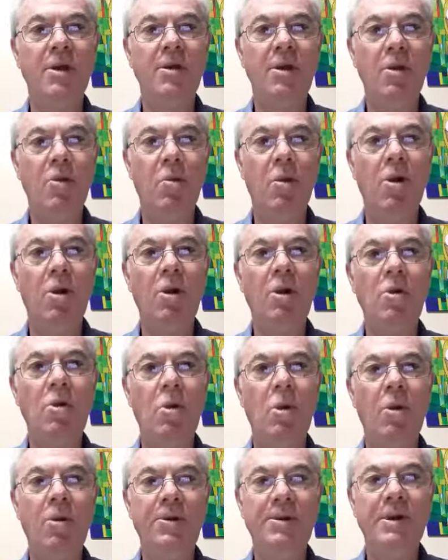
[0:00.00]
the wall
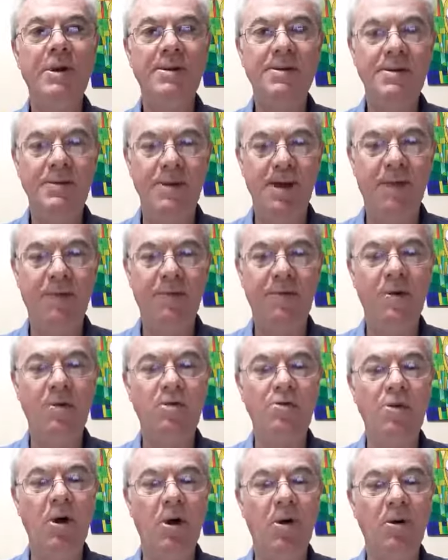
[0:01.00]
called
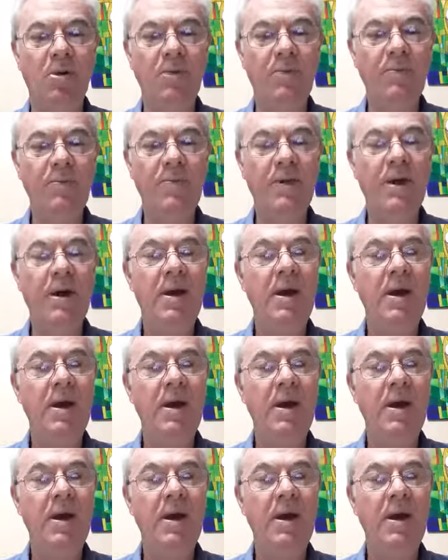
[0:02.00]
self-control.